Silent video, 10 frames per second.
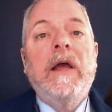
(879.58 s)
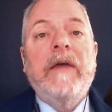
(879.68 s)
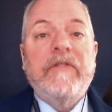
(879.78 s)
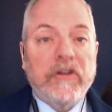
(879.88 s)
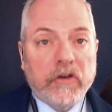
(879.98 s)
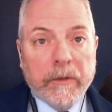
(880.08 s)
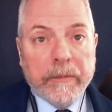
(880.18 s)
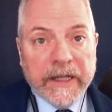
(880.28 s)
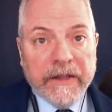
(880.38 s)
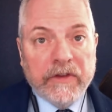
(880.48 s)
If the jury
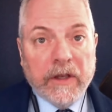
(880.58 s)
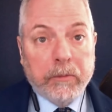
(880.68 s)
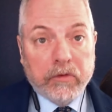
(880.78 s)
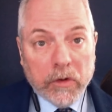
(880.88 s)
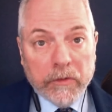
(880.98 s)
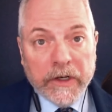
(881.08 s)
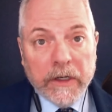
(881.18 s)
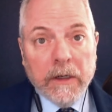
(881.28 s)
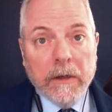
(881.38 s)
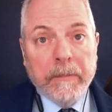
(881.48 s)
believes it
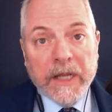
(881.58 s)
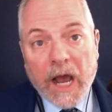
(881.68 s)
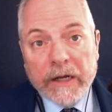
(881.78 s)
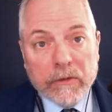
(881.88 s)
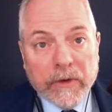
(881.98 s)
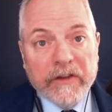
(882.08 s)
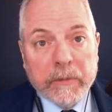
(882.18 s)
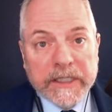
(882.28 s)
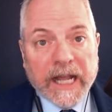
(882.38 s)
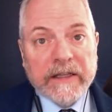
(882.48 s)
proven beyond a
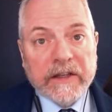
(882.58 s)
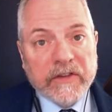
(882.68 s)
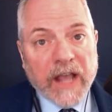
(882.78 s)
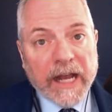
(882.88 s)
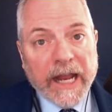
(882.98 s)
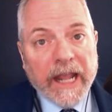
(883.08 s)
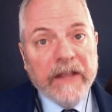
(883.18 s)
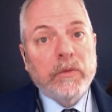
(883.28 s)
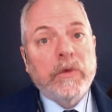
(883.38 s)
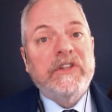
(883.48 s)
reasonable doubt that Scott
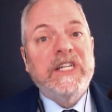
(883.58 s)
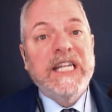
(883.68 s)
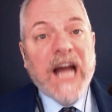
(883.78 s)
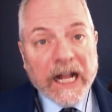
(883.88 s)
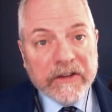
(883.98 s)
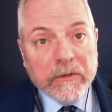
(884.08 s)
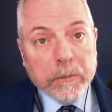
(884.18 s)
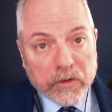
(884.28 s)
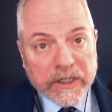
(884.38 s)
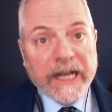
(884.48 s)
Hayes was not
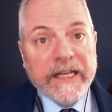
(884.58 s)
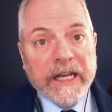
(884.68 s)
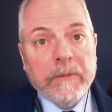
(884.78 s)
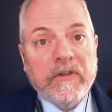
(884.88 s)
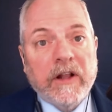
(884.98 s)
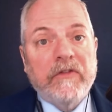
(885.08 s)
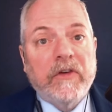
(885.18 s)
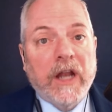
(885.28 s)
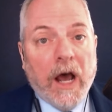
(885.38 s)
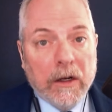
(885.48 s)
protecting himself
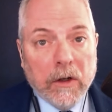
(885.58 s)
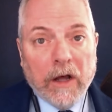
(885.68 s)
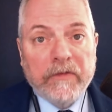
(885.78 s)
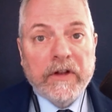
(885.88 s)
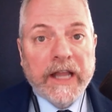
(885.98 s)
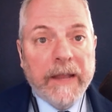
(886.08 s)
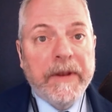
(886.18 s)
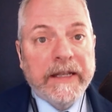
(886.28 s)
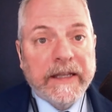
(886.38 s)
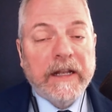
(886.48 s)
from unlawful,
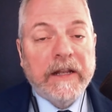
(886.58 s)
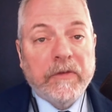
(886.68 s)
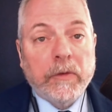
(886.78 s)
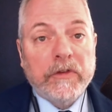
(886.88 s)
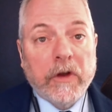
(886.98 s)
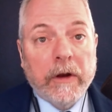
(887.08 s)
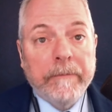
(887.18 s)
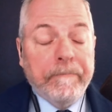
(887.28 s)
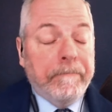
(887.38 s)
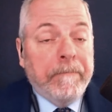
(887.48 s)
imminent, deadly force harm,